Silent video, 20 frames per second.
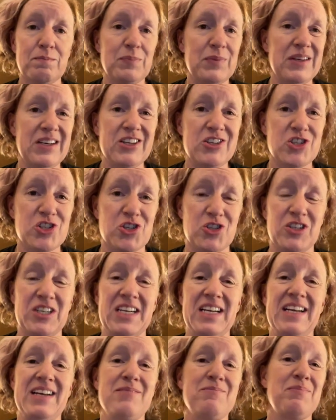
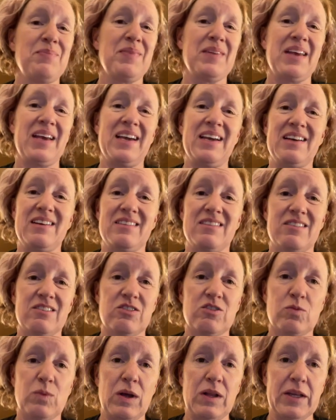injury and the
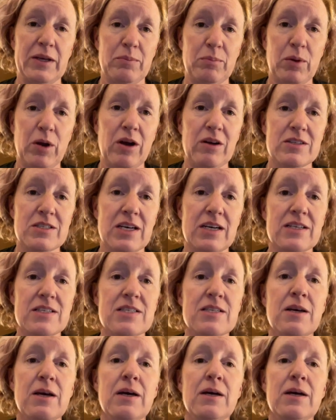swelling process.